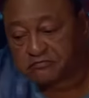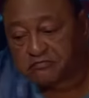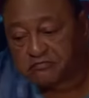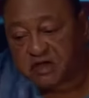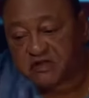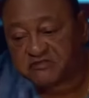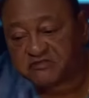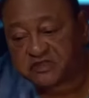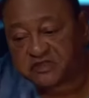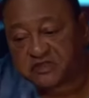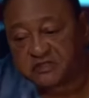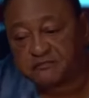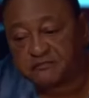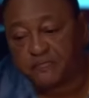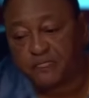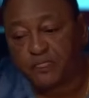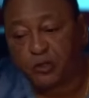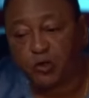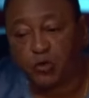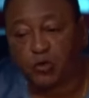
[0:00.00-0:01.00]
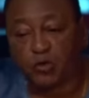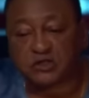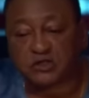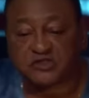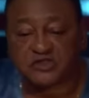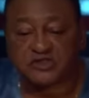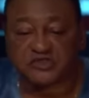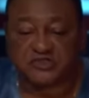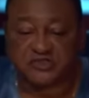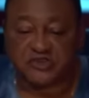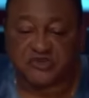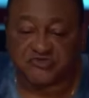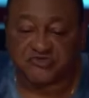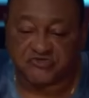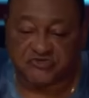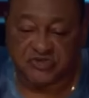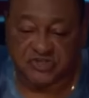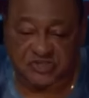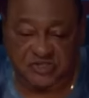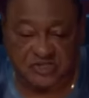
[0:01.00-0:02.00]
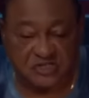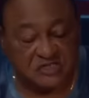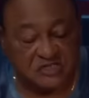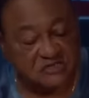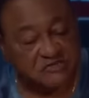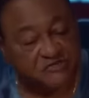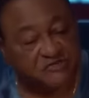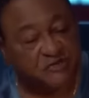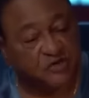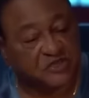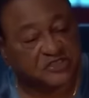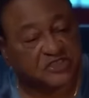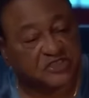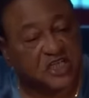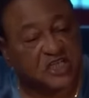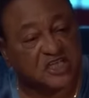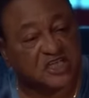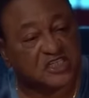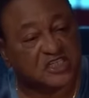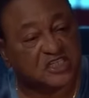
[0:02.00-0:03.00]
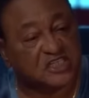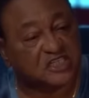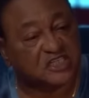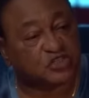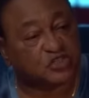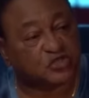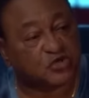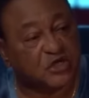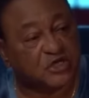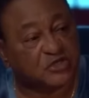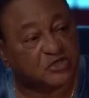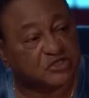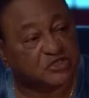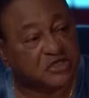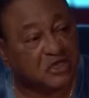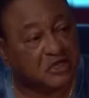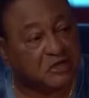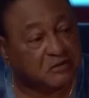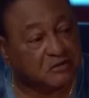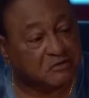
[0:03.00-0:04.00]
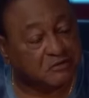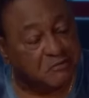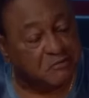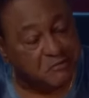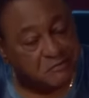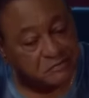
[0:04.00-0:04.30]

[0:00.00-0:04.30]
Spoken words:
Mervyn, what is the reason for checking into an hotel?